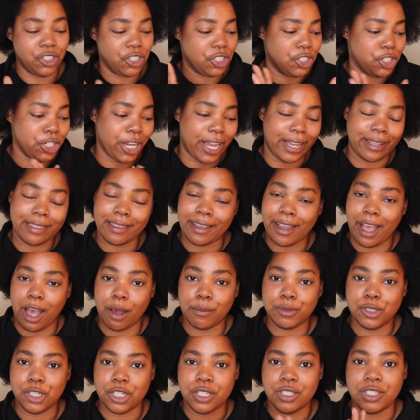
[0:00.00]
Just check the
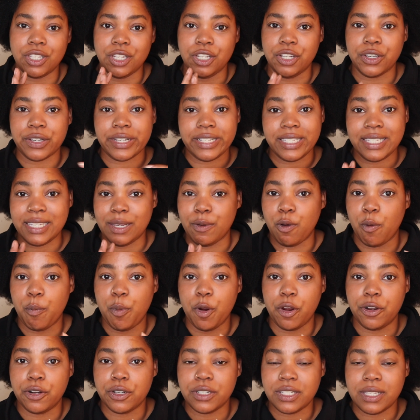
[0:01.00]
captions and you can see what
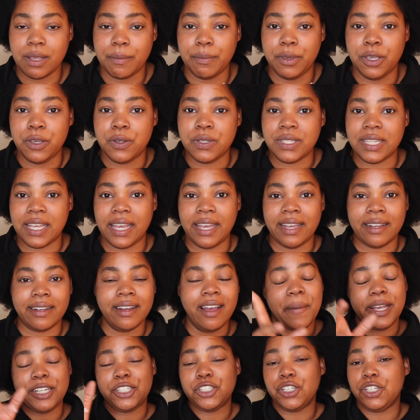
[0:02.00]
products I'm using.
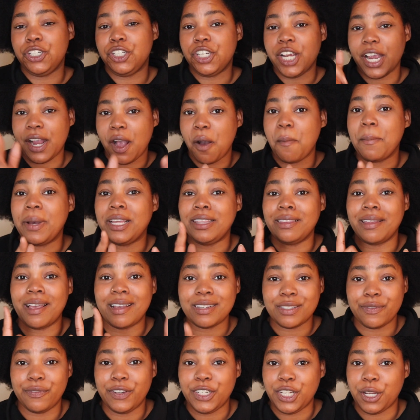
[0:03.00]
Make sure you check out my
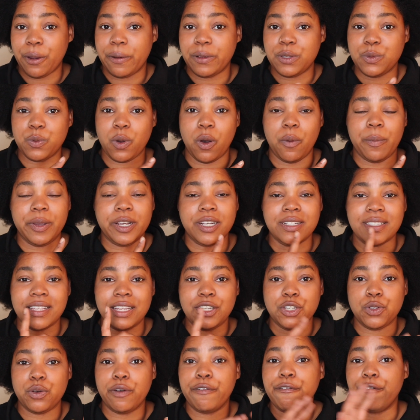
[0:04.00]
last video as well, because I
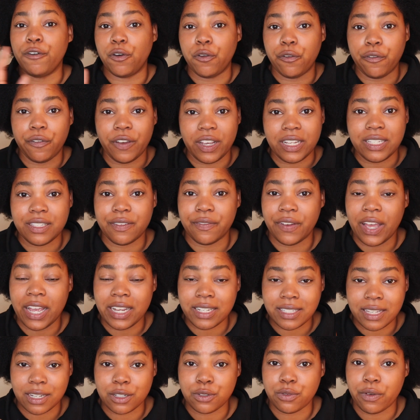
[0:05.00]
do a full face of
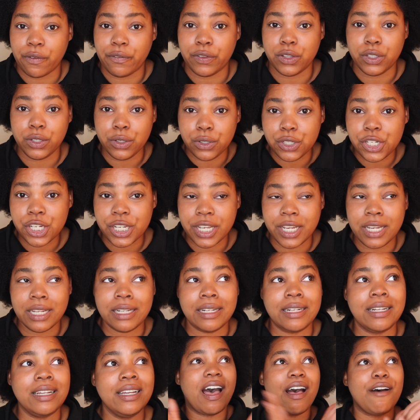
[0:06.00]
XX
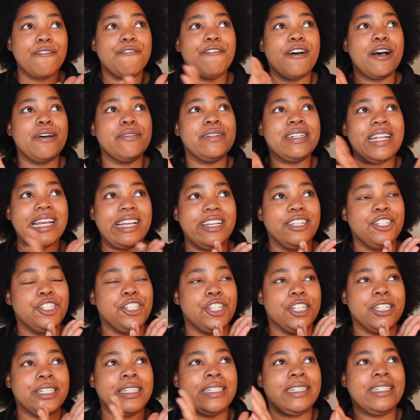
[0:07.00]
Revolution. That
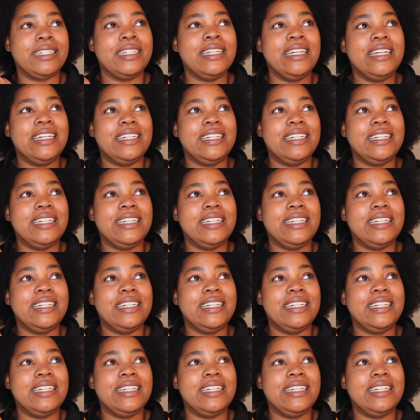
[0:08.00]
foundation